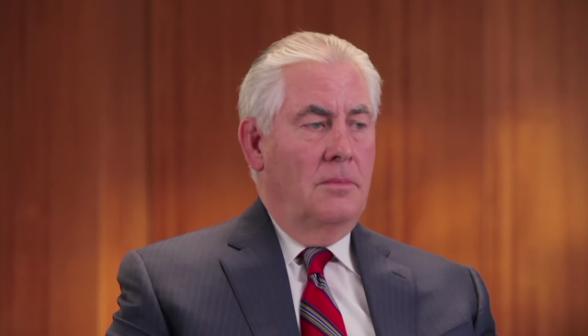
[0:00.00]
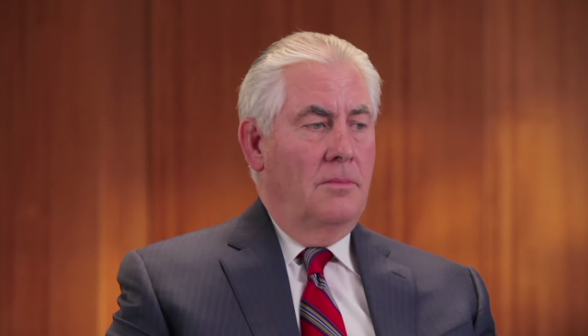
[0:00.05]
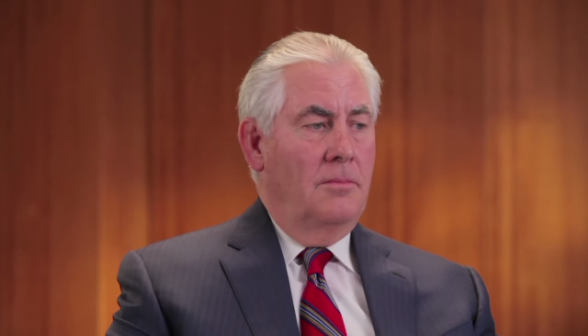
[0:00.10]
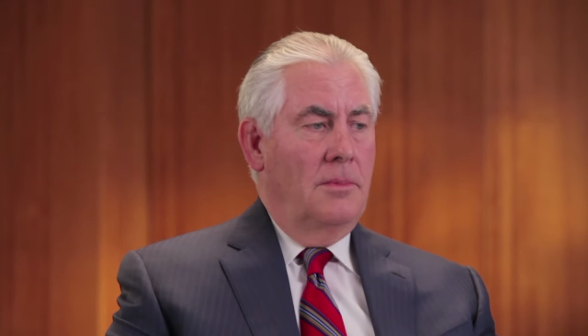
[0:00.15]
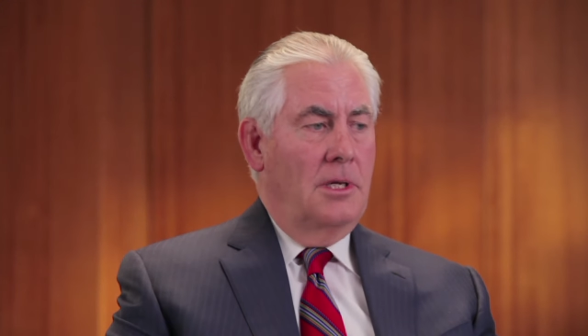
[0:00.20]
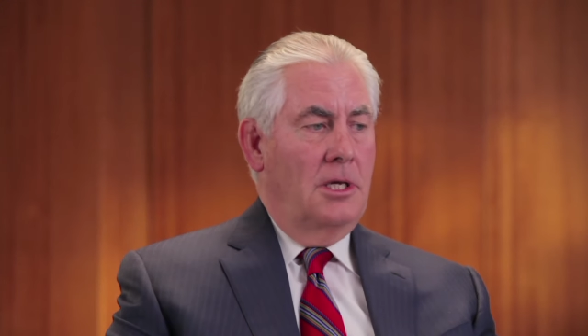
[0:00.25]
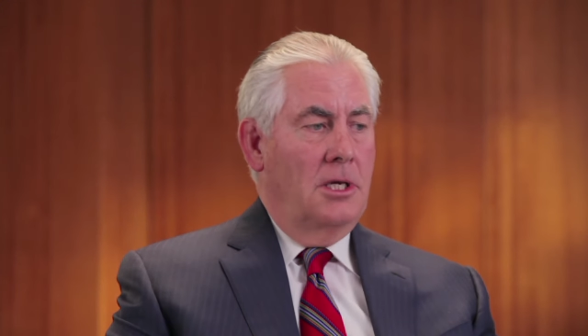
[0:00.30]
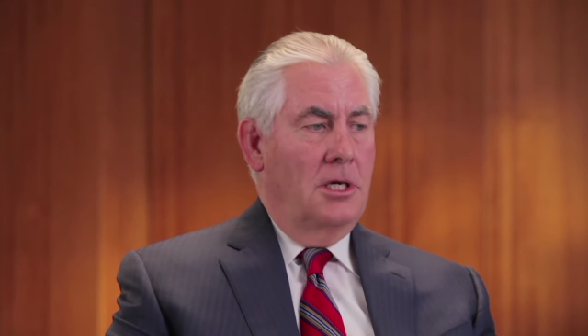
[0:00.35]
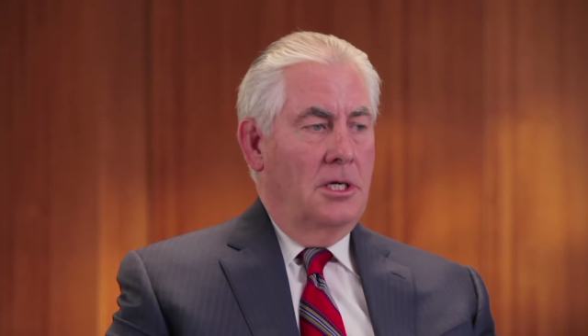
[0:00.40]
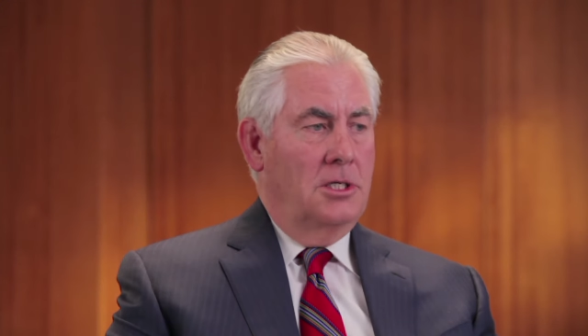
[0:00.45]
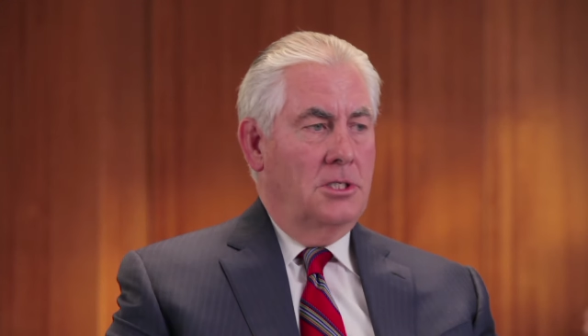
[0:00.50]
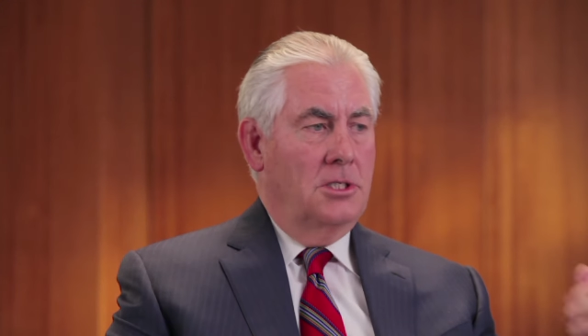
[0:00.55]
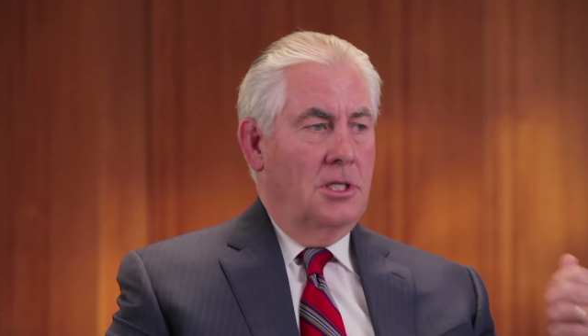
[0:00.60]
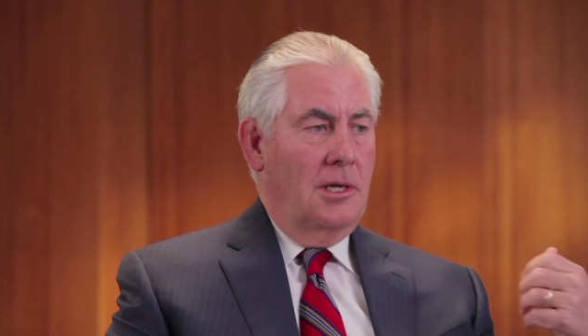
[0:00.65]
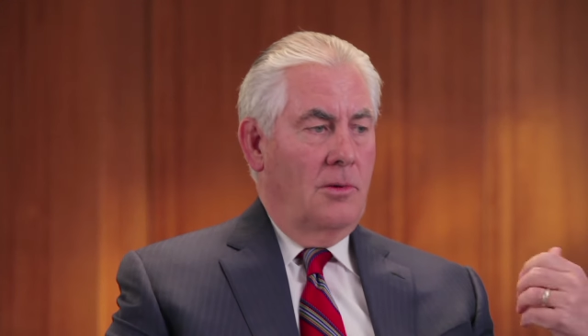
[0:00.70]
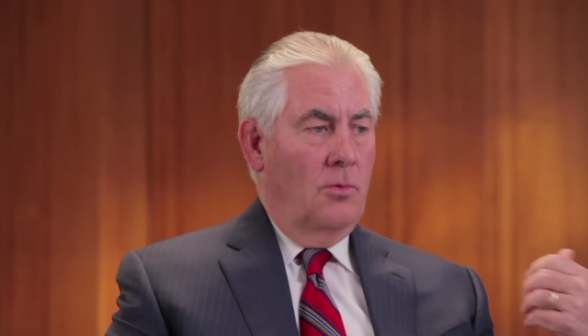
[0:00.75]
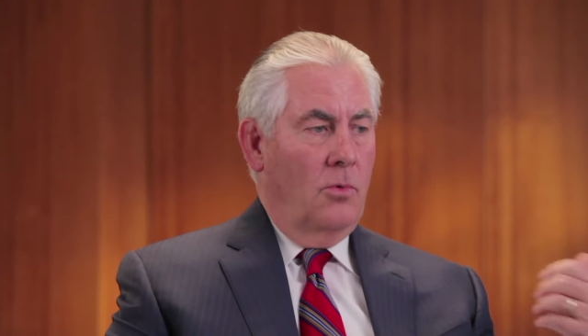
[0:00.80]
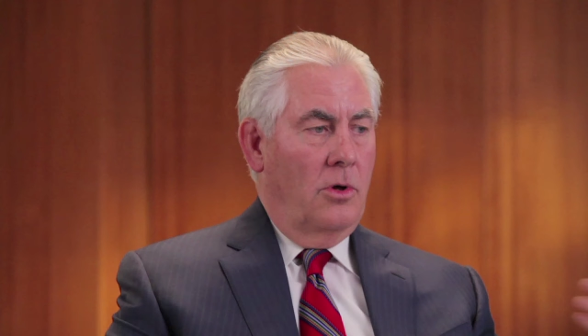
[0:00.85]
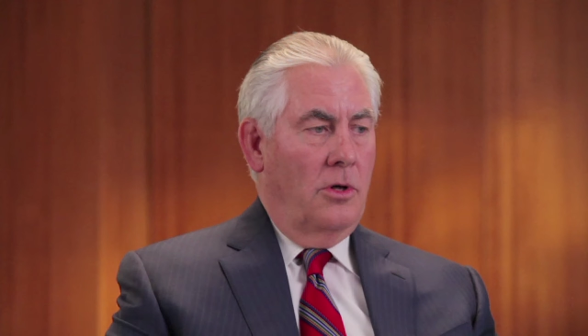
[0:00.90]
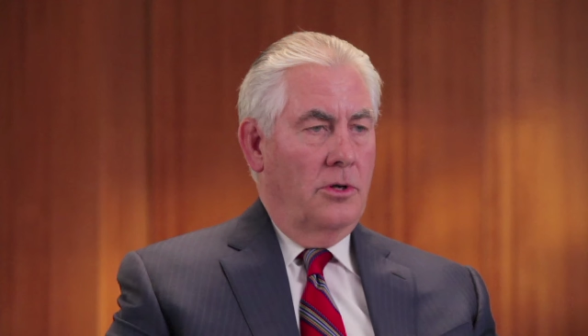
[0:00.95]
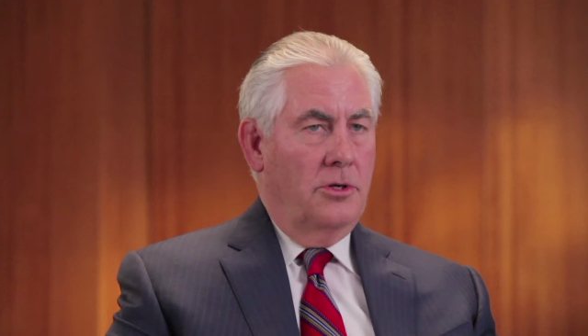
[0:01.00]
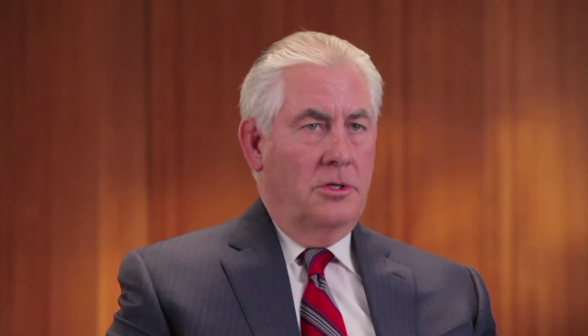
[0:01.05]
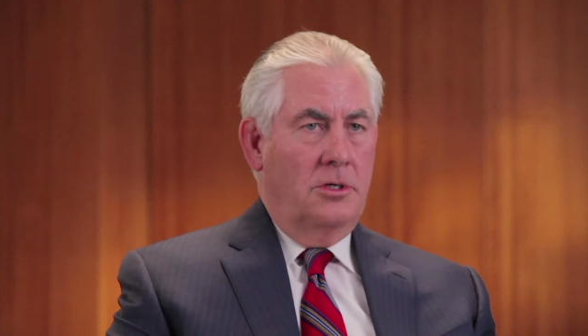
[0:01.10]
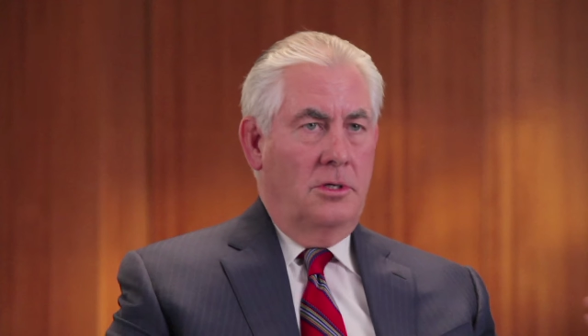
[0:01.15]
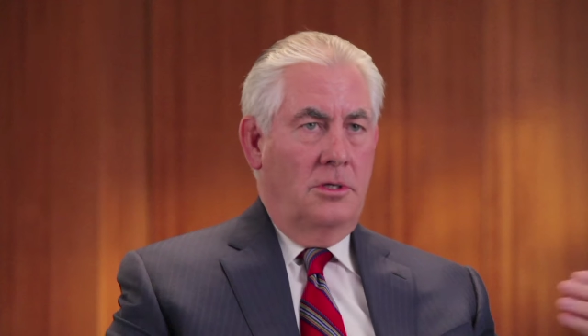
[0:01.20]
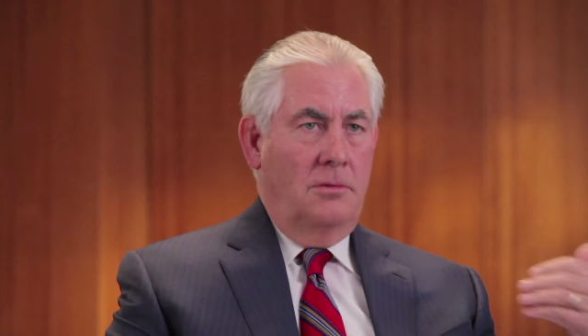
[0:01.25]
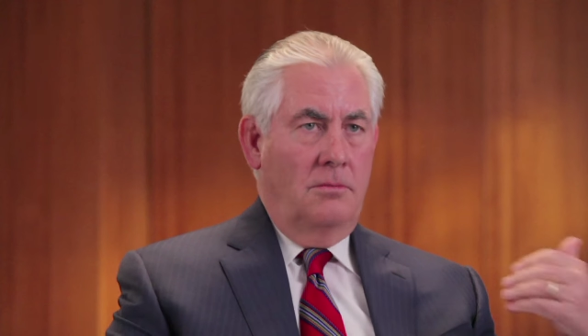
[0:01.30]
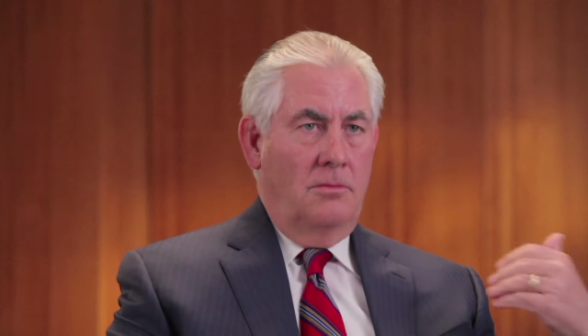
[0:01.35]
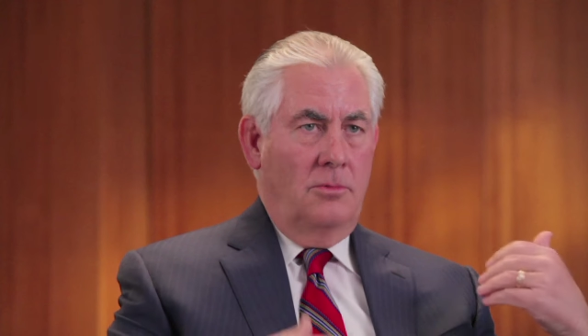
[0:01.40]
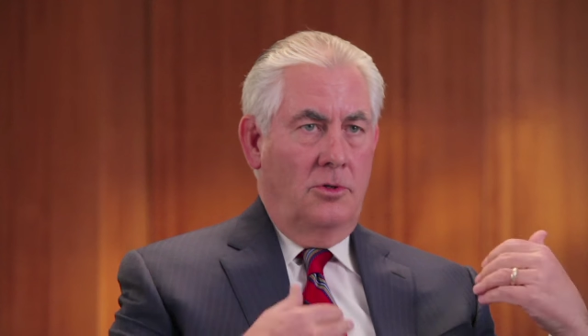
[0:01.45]
because they want
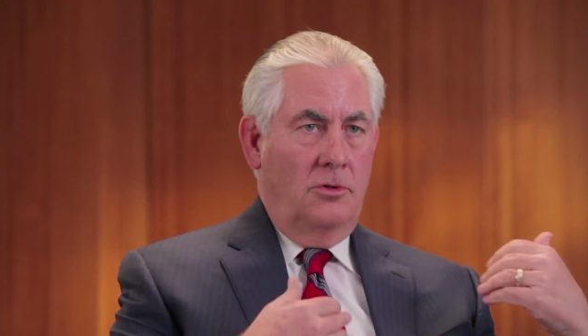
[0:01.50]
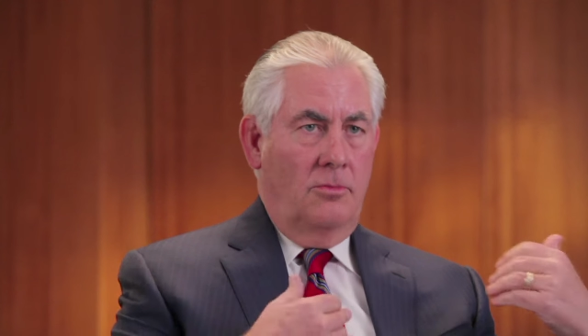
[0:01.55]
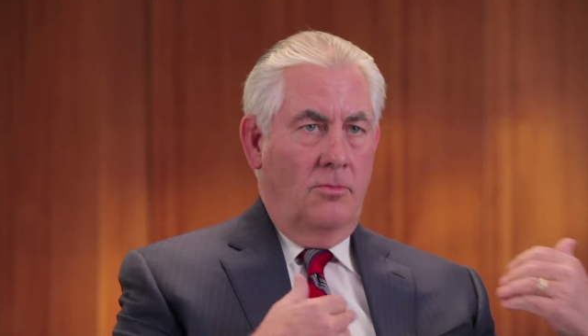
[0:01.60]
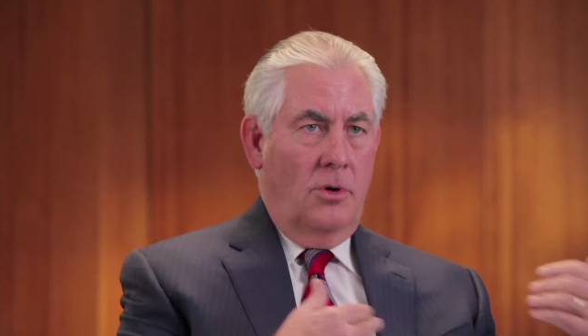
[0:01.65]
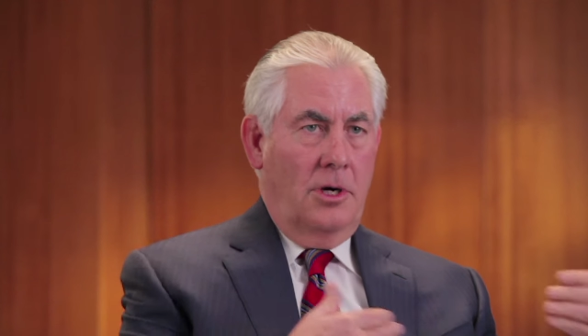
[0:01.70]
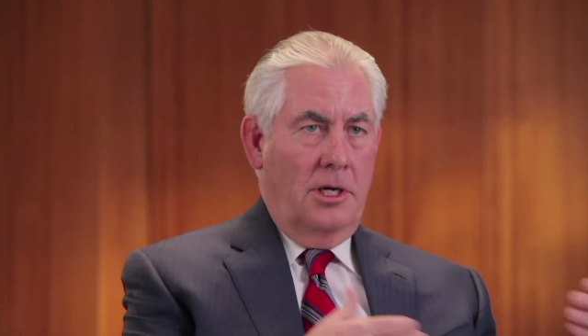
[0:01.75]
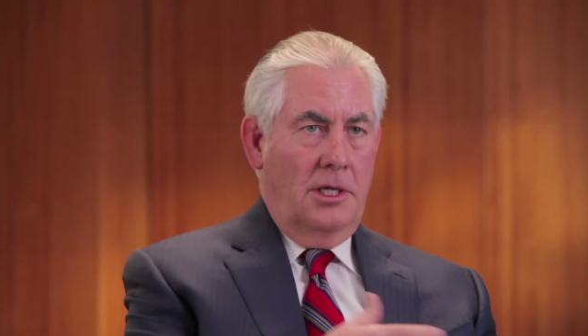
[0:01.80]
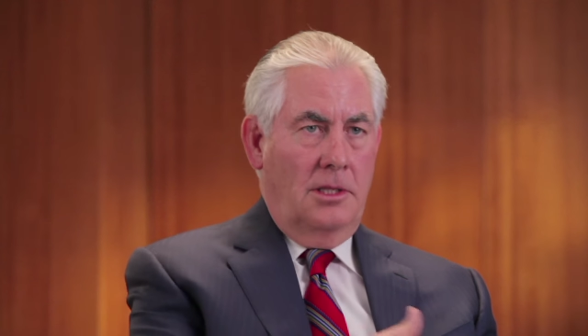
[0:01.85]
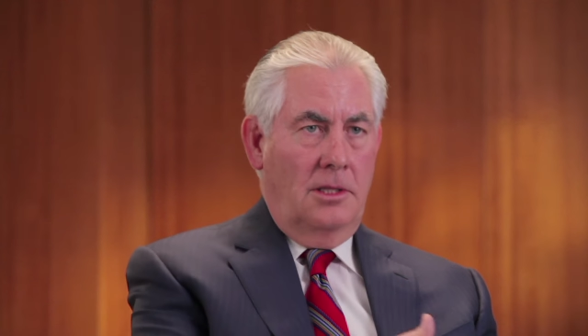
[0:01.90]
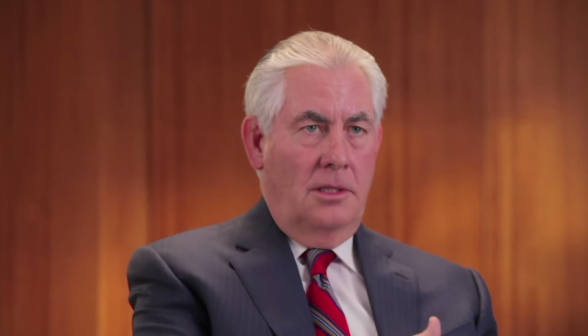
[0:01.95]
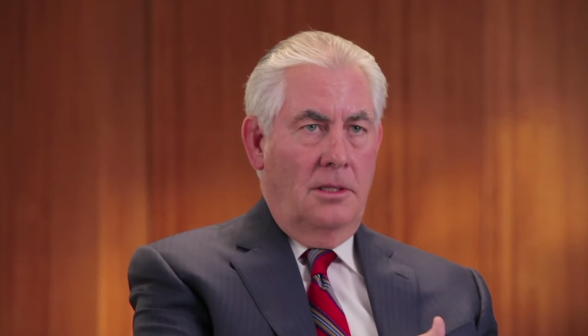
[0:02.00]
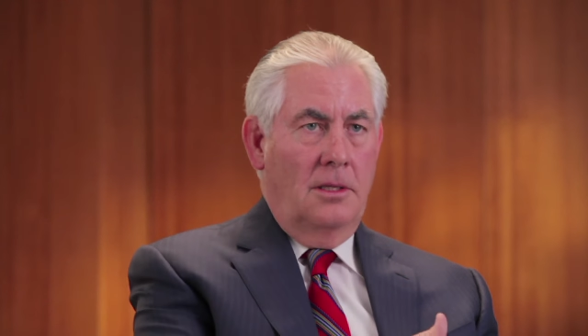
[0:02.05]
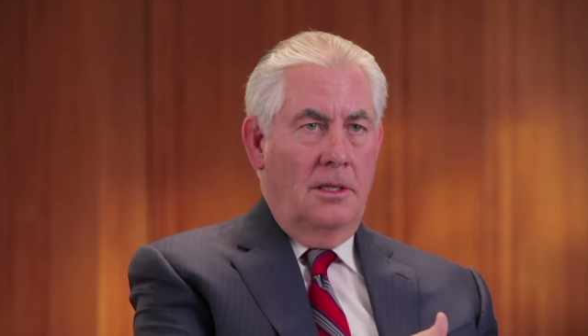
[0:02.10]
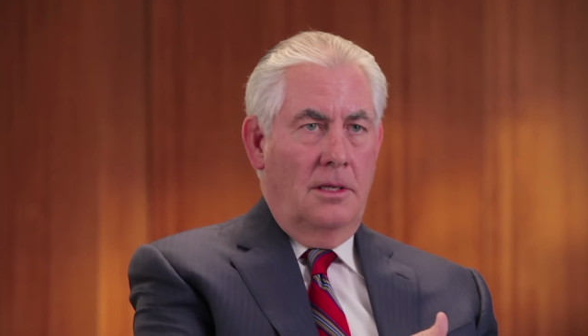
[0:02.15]
to bring